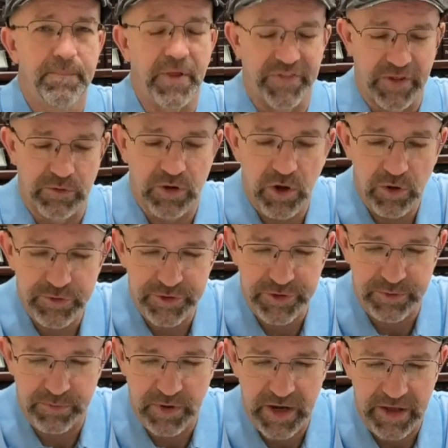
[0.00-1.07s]
they were holding their
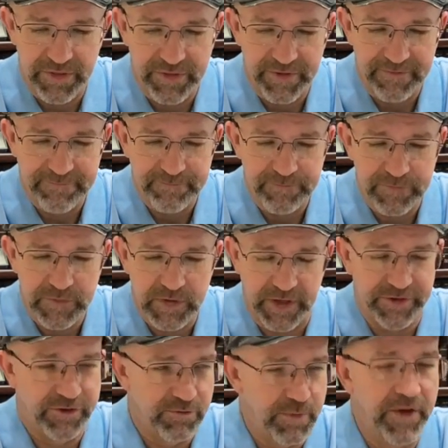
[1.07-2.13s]
breath,
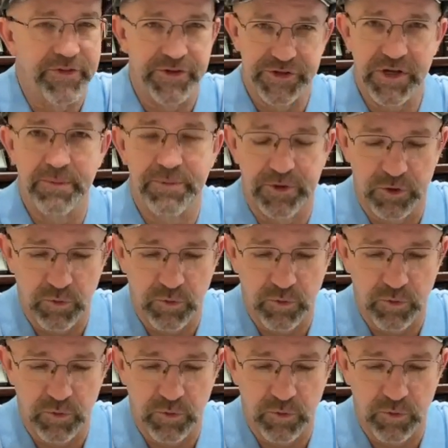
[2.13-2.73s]
like they were about to jump into